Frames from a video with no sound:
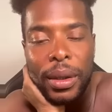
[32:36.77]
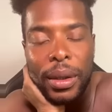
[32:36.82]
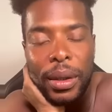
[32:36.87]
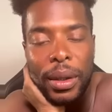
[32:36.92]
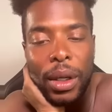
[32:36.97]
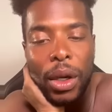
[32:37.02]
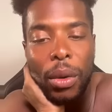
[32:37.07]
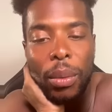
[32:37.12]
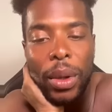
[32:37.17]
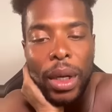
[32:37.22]

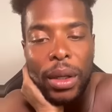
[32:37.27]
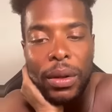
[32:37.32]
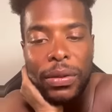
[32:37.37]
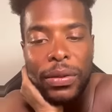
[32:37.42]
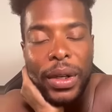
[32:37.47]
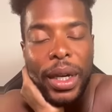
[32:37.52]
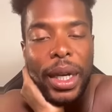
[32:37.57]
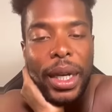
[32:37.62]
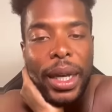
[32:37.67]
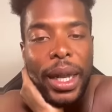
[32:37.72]
Your
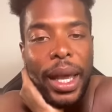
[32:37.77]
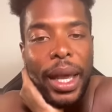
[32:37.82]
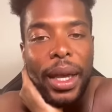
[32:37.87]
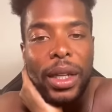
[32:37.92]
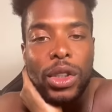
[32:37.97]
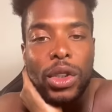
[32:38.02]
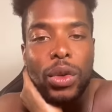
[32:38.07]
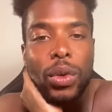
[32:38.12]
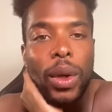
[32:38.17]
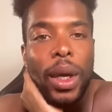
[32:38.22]
motherfucking
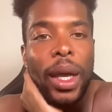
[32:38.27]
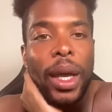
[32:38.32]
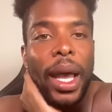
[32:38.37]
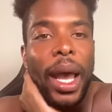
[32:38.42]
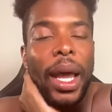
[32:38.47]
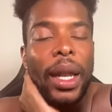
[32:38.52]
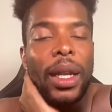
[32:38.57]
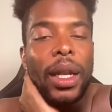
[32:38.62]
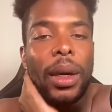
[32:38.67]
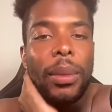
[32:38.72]
ass, you ain't
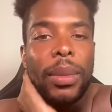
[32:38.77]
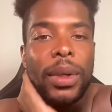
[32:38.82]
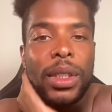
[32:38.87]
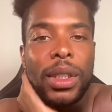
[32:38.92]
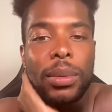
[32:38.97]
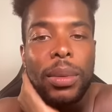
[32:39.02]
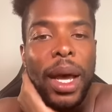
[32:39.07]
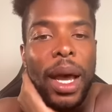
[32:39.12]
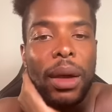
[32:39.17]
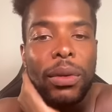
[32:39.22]
got nothing but
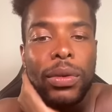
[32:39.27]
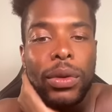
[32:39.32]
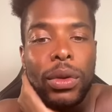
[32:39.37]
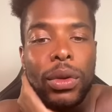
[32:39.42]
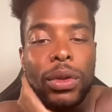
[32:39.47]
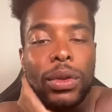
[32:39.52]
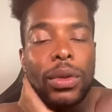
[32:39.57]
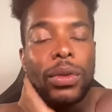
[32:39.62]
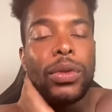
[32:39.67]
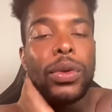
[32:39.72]
some high
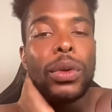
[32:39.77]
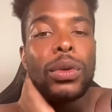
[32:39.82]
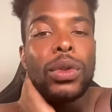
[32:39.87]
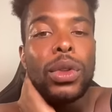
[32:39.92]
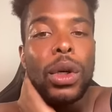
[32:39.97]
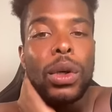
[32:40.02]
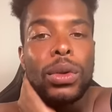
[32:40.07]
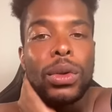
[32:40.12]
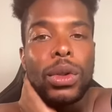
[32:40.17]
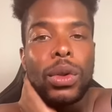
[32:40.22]
fruit,
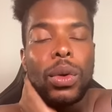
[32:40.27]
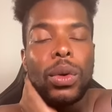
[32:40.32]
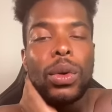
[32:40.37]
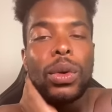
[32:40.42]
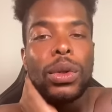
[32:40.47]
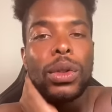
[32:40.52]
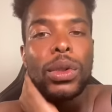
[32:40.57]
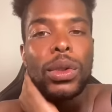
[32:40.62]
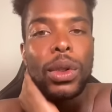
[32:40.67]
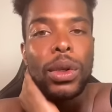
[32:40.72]
fructose
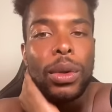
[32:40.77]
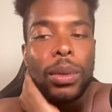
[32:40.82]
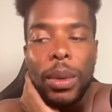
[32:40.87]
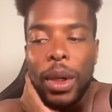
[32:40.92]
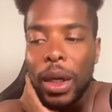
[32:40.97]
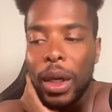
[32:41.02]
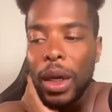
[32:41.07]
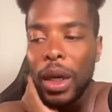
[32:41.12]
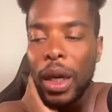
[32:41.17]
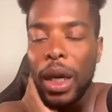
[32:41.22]
corn syrup
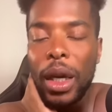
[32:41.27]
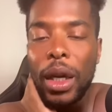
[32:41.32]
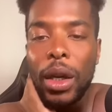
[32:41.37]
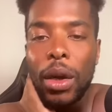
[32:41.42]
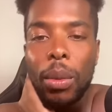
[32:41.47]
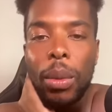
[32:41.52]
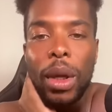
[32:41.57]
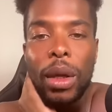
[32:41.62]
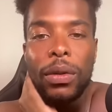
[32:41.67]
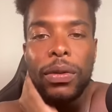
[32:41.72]
in your
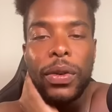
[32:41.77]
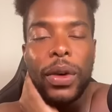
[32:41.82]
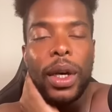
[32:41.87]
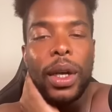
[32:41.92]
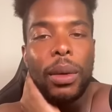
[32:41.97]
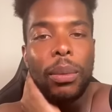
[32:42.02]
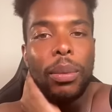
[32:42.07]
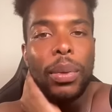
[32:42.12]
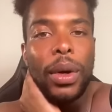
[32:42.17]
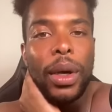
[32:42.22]

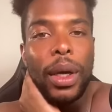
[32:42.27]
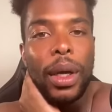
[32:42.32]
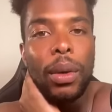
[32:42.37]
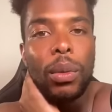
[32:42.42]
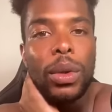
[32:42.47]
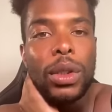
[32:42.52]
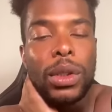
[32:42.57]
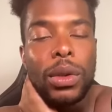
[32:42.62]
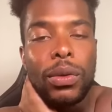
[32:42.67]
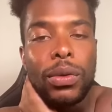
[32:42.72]
motherfucking buggy
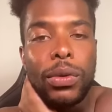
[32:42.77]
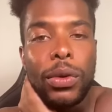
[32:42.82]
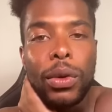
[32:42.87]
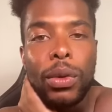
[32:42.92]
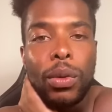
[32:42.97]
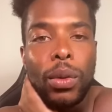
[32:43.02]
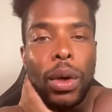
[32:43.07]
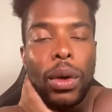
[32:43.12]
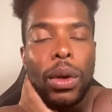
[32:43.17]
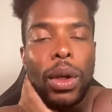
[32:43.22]
with some fruit
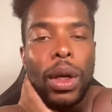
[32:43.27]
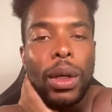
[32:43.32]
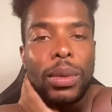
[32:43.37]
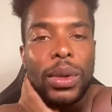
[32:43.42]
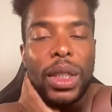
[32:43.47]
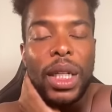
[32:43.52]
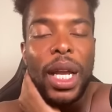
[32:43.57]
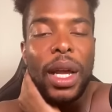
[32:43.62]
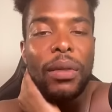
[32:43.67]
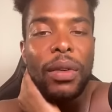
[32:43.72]
roll-ups
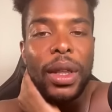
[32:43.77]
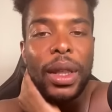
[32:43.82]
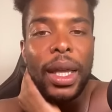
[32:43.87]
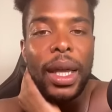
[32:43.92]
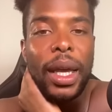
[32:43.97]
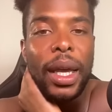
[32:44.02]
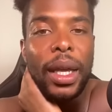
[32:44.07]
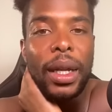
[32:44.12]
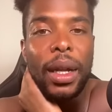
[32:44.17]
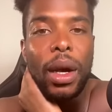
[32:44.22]
and
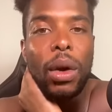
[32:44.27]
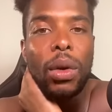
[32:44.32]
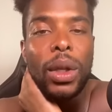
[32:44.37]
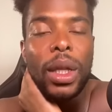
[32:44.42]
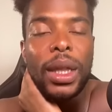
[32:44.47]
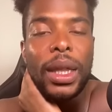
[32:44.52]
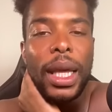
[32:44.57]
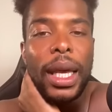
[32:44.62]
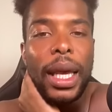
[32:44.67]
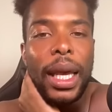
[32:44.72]
everything. The only
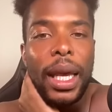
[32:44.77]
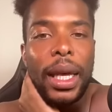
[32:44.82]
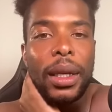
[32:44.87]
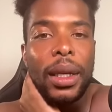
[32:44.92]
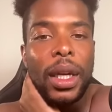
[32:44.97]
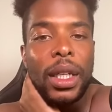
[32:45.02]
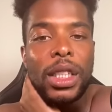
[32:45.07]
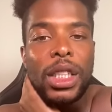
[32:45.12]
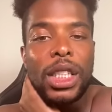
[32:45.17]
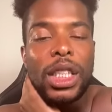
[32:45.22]
thing
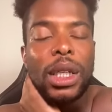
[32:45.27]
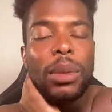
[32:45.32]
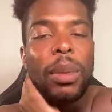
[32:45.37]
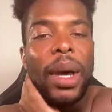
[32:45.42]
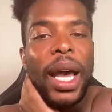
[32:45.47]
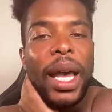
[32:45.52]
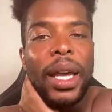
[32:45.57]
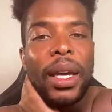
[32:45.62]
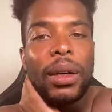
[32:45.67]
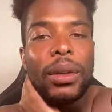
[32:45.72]

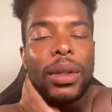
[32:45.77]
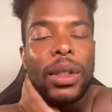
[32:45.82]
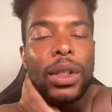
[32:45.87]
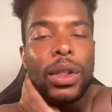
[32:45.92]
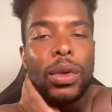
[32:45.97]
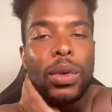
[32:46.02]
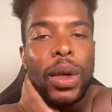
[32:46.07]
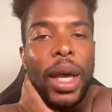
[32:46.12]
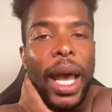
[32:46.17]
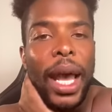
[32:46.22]
semi-healthy
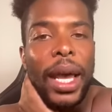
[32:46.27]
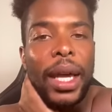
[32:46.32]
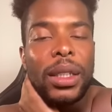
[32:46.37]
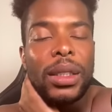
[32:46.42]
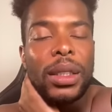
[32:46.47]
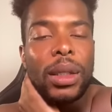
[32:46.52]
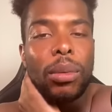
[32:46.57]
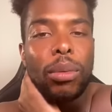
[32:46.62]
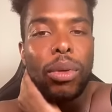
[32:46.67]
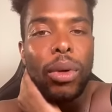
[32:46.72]
you got is
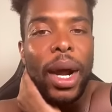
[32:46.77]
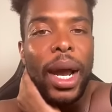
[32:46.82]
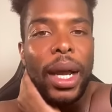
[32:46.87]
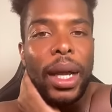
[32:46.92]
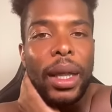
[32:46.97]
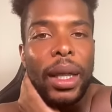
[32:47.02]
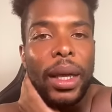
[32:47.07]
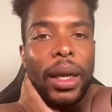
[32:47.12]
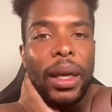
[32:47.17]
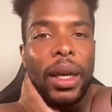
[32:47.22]
some
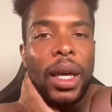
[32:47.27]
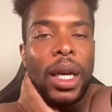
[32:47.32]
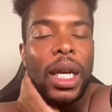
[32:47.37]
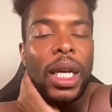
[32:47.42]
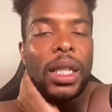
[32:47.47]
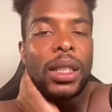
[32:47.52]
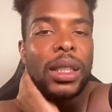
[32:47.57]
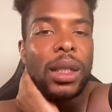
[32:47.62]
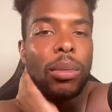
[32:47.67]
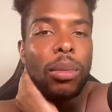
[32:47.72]
broccoli
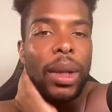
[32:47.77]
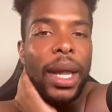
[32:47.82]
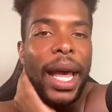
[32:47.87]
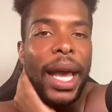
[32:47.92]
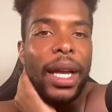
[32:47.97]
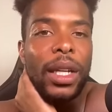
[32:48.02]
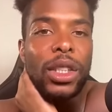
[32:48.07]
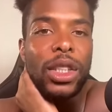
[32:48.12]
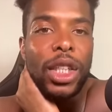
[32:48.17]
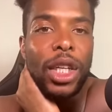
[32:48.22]
and some
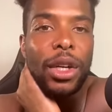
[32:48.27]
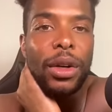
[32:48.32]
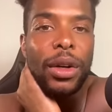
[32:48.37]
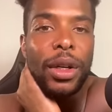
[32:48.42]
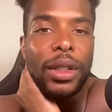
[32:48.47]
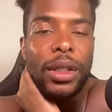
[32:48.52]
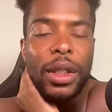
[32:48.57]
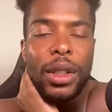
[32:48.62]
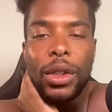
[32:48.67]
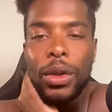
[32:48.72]
black
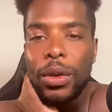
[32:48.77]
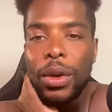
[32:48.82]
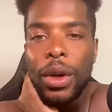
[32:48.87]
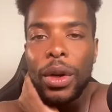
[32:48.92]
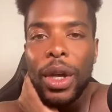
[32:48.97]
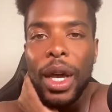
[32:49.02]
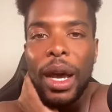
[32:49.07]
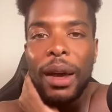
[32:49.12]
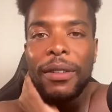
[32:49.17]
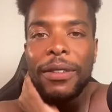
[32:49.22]
cherries. And you know
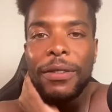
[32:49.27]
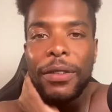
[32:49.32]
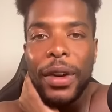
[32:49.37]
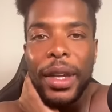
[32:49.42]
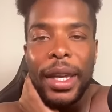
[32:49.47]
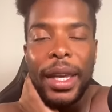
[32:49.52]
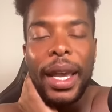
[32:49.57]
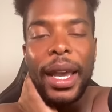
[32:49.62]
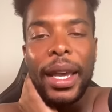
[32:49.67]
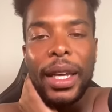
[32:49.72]
y'all
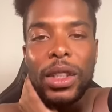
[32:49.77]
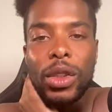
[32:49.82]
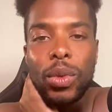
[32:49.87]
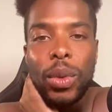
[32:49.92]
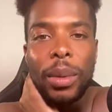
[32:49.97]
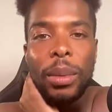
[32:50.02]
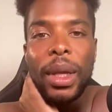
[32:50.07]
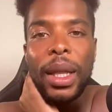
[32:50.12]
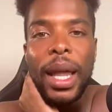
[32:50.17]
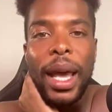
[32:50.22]
freak-ass
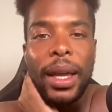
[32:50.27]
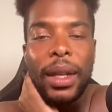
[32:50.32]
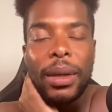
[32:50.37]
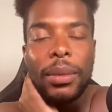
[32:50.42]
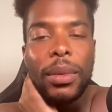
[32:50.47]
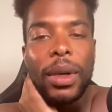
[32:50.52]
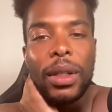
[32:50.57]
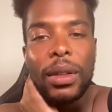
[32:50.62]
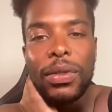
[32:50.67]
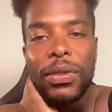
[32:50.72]
women like the
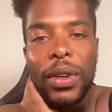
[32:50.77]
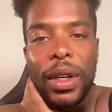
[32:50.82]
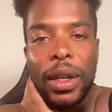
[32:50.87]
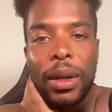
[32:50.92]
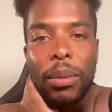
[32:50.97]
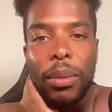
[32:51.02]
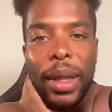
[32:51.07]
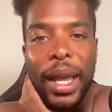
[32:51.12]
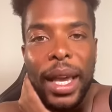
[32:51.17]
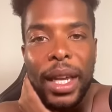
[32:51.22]

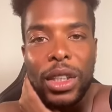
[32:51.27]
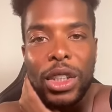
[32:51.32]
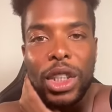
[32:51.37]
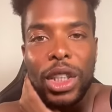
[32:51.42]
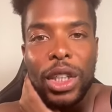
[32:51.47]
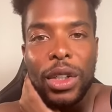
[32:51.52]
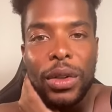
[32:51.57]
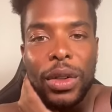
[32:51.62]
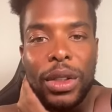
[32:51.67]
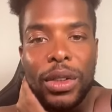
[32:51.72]
motherfucking black
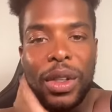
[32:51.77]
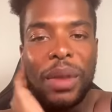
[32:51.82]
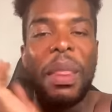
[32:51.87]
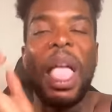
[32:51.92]
cherries.